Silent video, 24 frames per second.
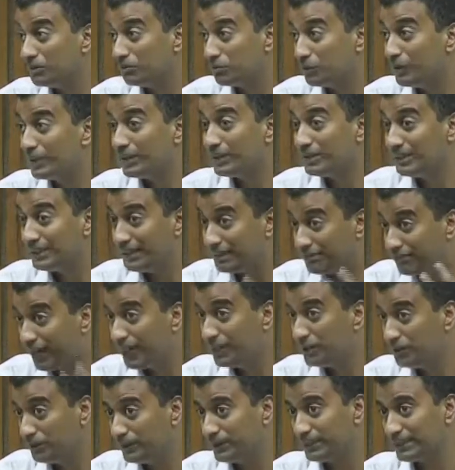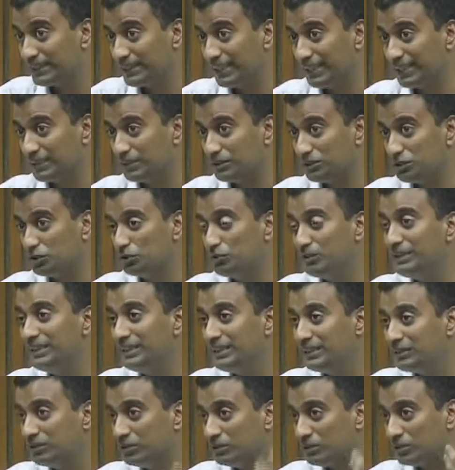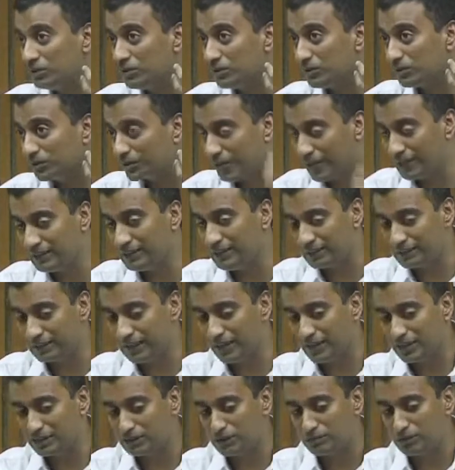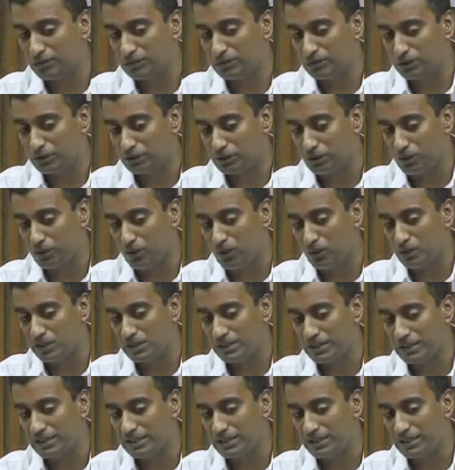we can evaluate that. Do we need to run that argument in the courts?